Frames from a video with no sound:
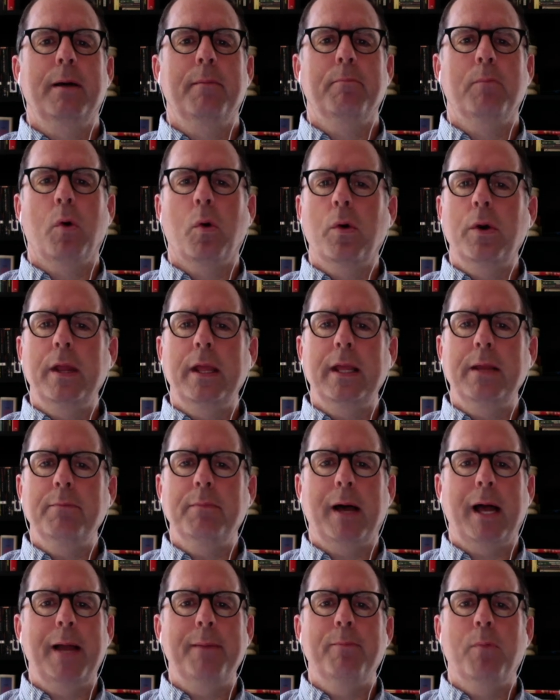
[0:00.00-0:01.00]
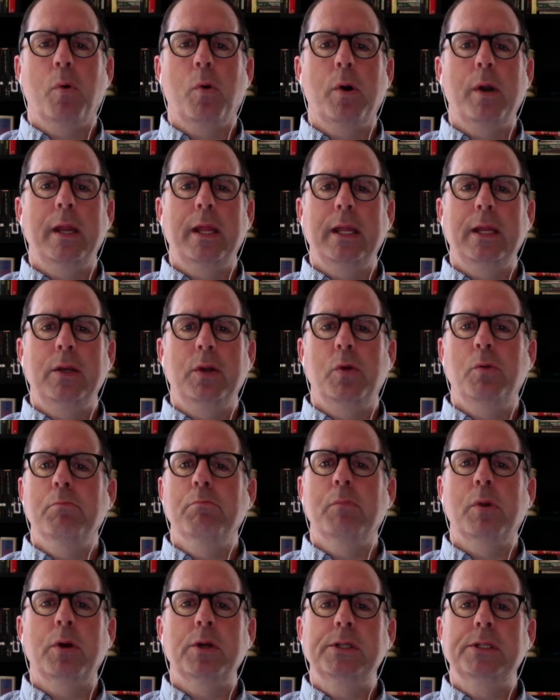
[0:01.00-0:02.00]
Morning by morning, new
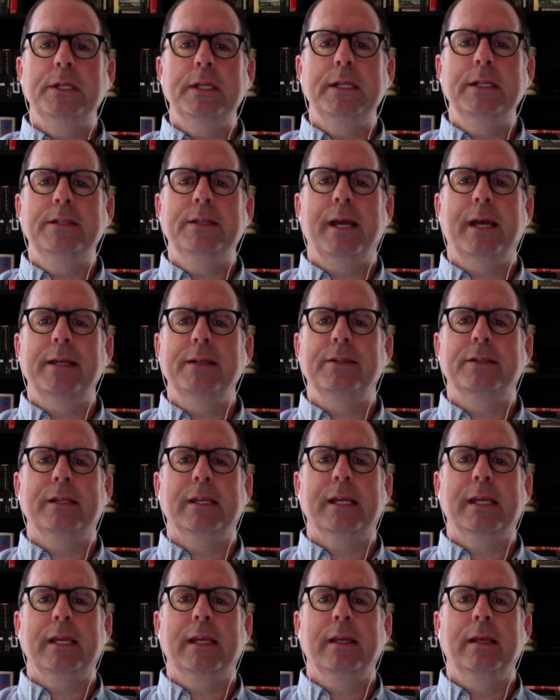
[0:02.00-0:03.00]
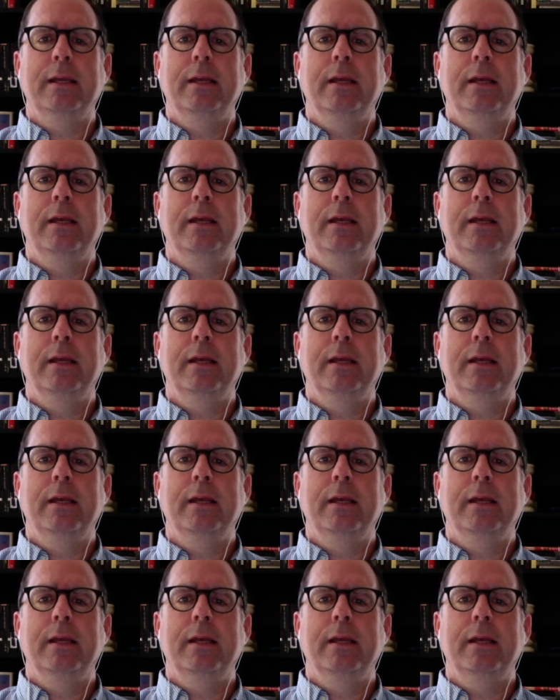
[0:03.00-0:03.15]
mercies I see.